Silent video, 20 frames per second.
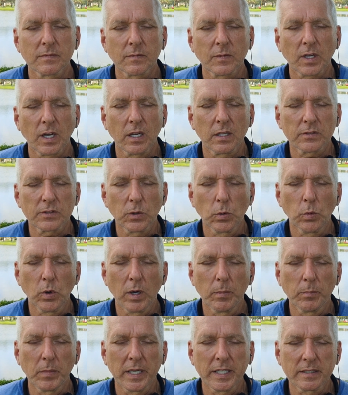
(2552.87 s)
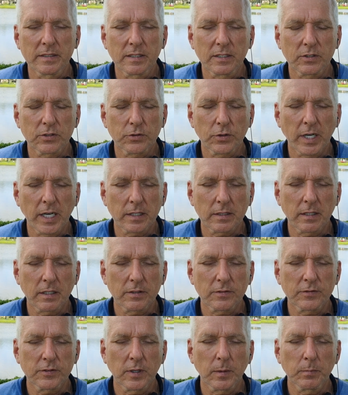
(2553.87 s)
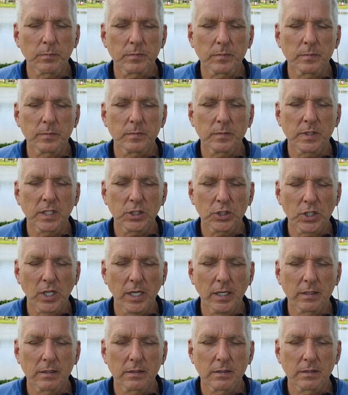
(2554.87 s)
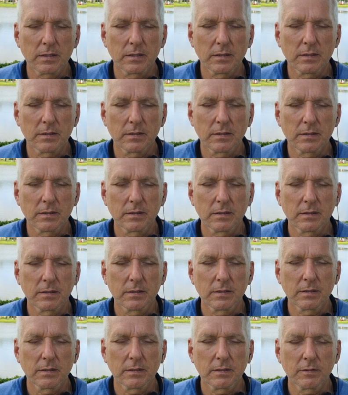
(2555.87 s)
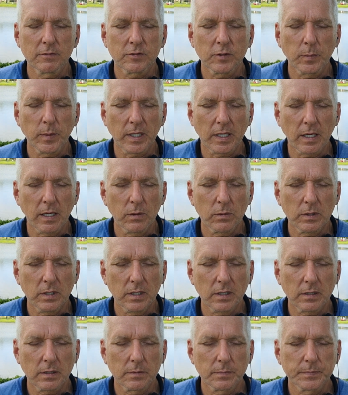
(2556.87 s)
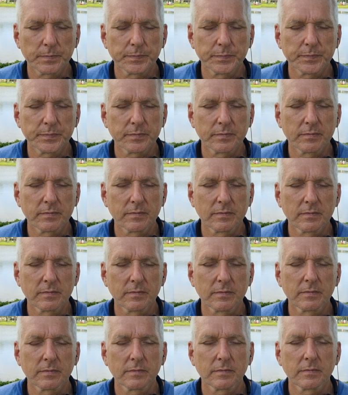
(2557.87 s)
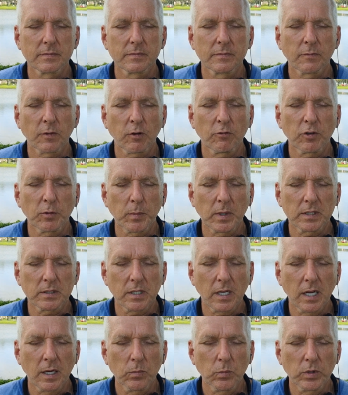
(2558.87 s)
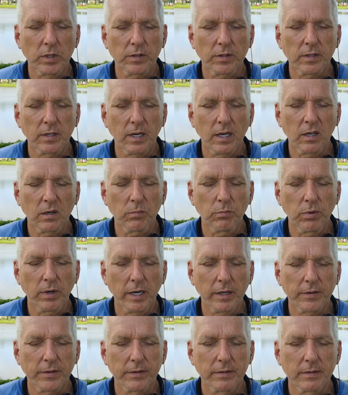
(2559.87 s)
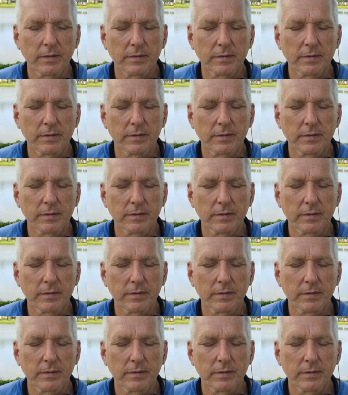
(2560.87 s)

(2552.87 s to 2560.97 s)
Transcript: Also, what might distract us from the chant, from the counting, from our time with our breath,